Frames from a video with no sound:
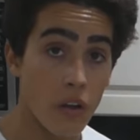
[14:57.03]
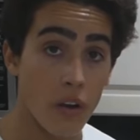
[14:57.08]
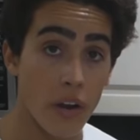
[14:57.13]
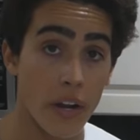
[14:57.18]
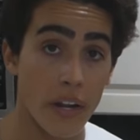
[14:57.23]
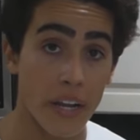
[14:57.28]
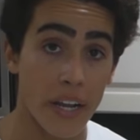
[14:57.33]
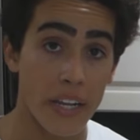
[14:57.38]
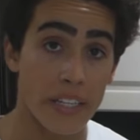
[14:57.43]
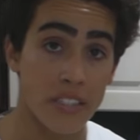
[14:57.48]

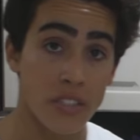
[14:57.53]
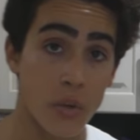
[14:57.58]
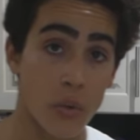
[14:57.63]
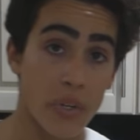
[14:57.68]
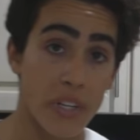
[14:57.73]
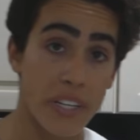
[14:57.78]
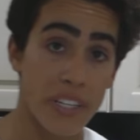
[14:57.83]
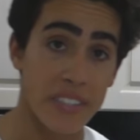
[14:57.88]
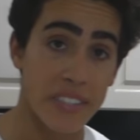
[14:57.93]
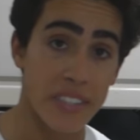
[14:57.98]
Alright guys, so
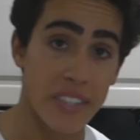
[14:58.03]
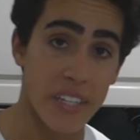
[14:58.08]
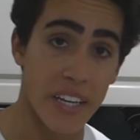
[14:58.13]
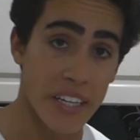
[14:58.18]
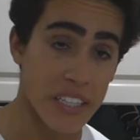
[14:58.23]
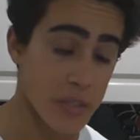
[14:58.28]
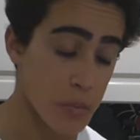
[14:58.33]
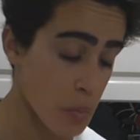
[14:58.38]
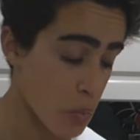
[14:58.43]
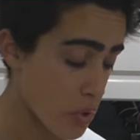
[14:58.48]
it is the
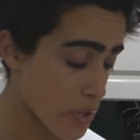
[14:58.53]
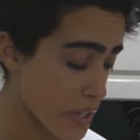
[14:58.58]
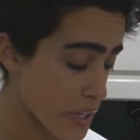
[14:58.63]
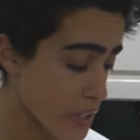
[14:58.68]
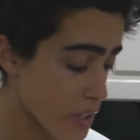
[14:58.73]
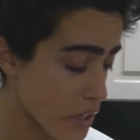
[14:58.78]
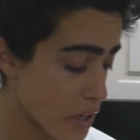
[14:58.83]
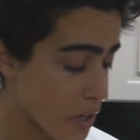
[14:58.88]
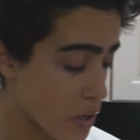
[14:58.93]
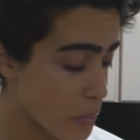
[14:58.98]
next
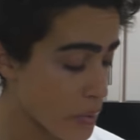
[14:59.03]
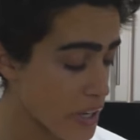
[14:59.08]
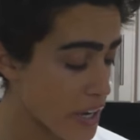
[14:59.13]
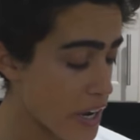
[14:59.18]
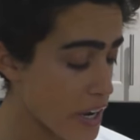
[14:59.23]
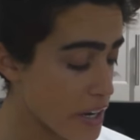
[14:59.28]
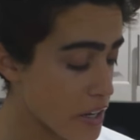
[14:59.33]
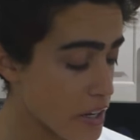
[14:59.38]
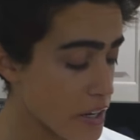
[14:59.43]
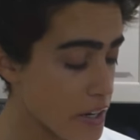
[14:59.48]
morning. Uh, we
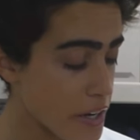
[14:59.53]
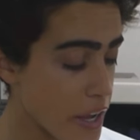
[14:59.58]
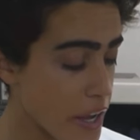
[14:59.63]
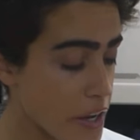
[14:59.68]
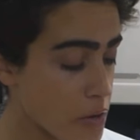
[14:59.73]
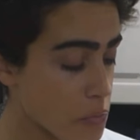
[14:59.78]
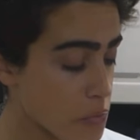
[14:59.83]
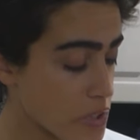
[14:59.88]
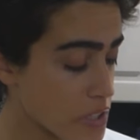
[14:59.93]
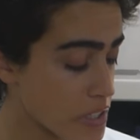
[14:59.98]
got a
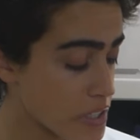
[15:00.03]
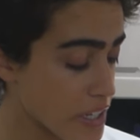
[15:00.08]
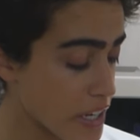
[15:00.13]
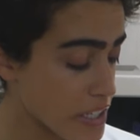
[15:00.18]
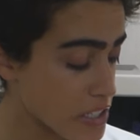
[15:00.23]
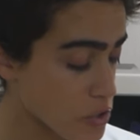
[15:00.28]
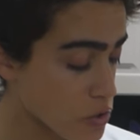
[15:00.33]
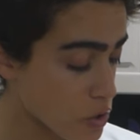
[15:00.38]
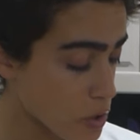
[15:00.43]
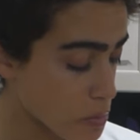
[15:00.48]
ni really
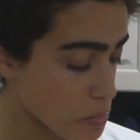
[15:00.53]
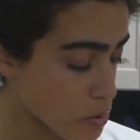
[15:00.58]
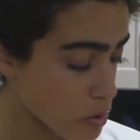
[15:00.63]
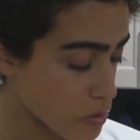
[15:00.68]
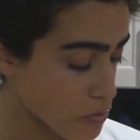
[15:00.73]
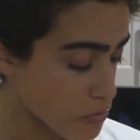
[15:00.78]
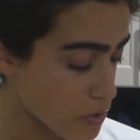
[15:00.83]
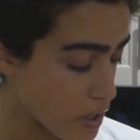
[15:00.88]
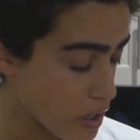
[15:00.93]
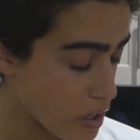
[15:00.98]
nice crumb
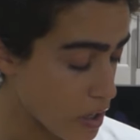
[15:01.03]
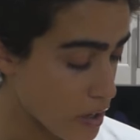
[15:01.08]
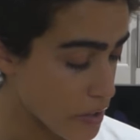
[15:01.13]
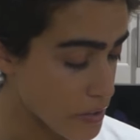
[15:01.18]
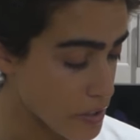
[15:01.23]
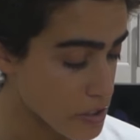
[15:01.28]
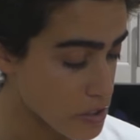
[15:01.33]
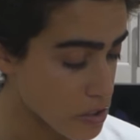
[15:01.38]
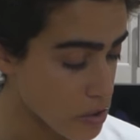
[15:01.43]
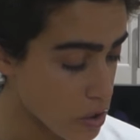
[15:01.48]
profile
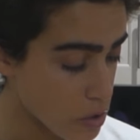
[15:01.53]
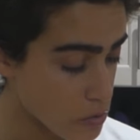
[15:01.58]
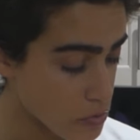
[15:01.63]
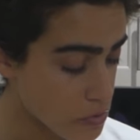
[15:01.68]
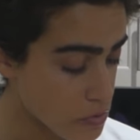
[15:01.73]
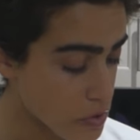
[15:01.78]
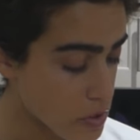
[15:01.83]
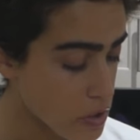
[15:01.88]
on this loaf.